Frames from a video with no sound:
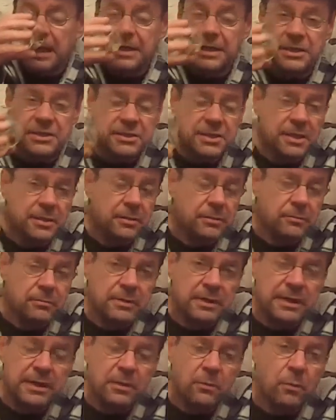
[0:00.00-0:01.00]
And it's done it
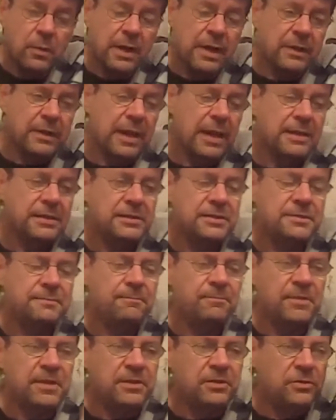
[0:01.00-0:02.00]
really well, and
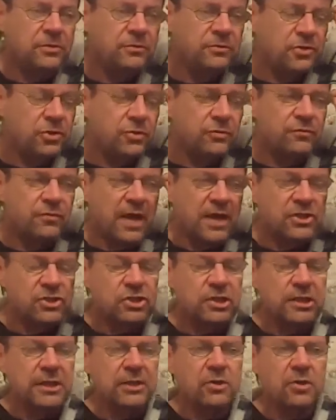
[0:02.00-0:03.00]
you, you've
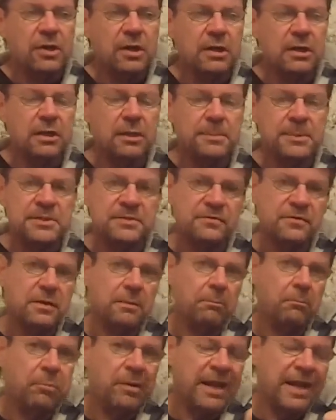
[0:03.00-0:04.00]
actually got a little bit of
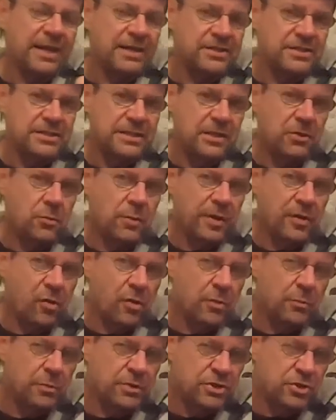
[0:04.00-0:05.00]
complexity going
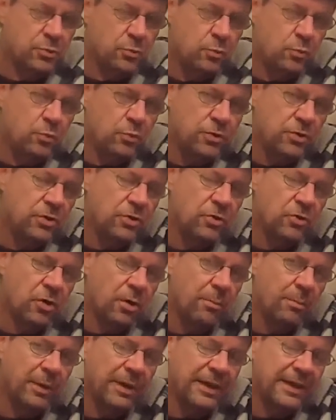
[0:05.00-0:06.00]
on which you wouldn't
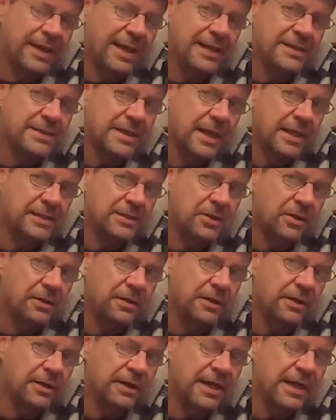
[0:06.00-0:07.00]
normally get at a
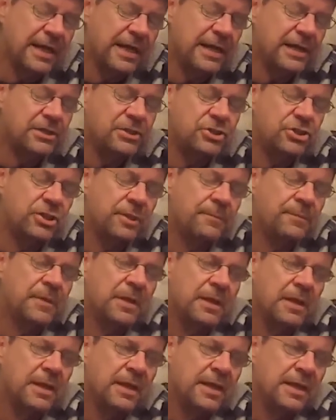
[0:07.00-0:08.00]
younger age,
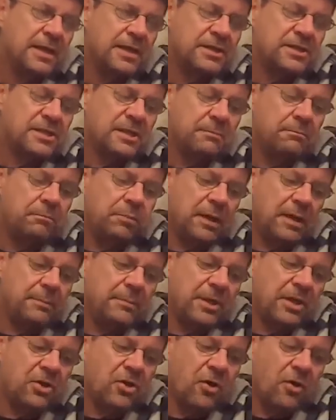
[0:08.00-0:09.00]
simply
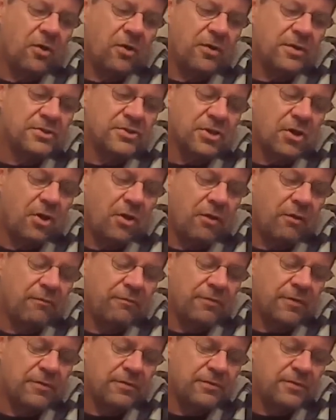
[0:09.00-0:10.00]
because
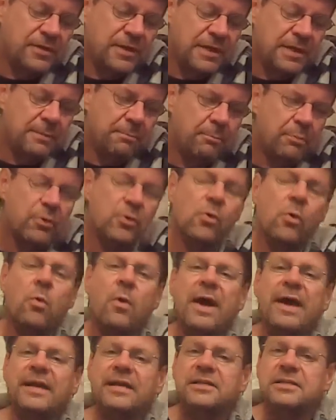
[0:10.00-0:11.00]
of the
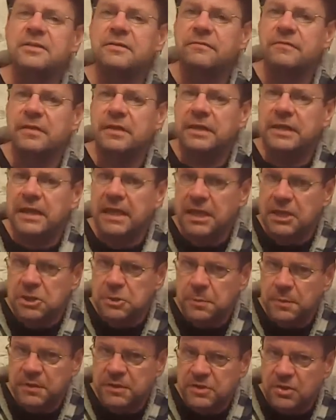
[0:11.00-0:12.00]
proactive
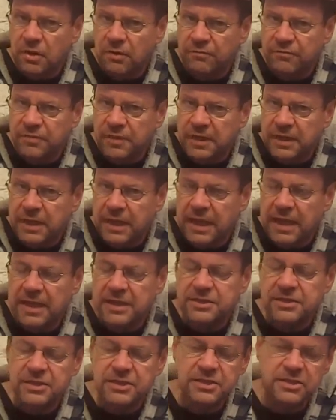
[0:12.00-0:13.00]
engagement of the
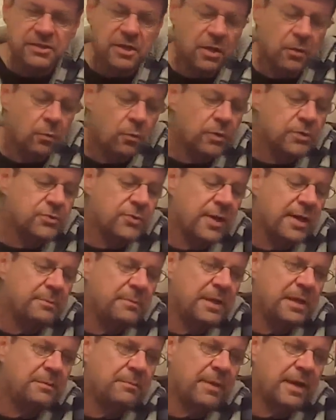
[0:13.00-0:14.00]
casks. What do
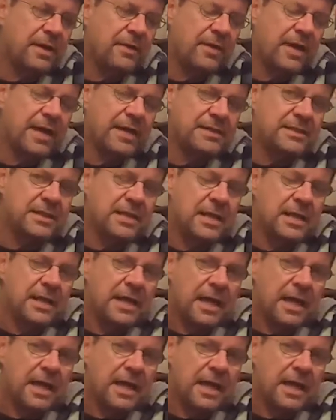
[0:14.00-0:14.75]
I mean by that?